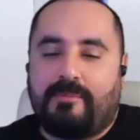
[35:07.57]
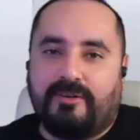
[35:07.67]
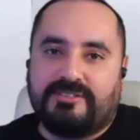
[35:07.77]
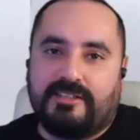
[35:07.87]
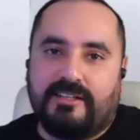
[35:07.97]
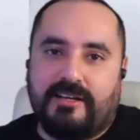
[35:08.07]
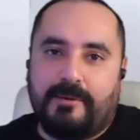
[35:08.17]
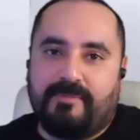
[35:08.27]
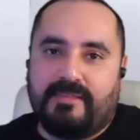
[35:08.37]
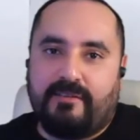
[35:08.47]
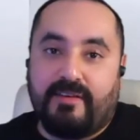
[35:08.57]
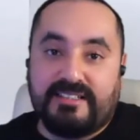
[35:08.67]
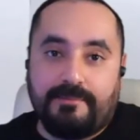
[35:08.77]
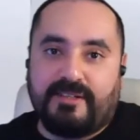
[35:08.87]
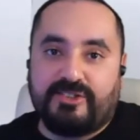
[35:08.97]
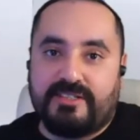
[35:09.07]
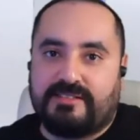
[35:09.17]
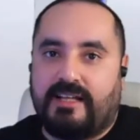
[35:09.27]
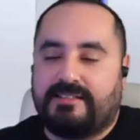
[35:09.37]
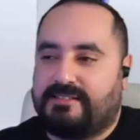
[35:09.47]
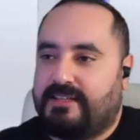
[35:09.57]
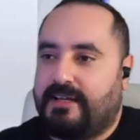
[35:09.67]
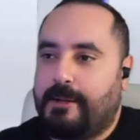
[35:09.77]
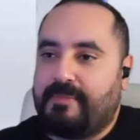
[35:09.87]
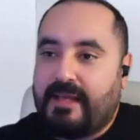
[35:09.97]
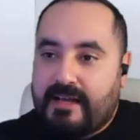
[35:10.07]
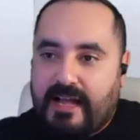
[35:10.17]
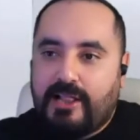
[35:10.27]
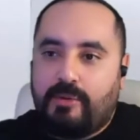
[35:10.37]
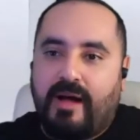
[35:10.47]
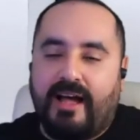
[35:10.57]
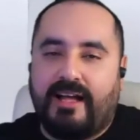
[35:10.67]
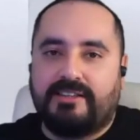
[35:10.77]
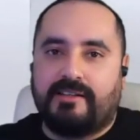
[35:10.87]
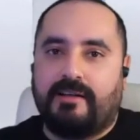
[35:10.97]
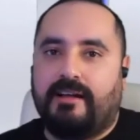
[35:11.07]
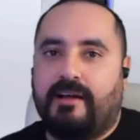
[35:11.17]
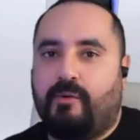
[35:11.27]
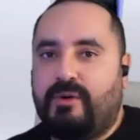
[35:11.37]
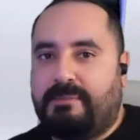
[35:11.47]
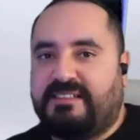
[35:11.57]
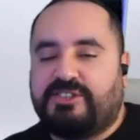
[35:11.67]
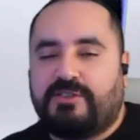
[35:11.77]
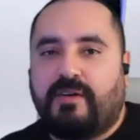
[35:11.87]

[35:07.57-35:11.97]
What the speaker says: about the first impressions that Callum had with the PlayStation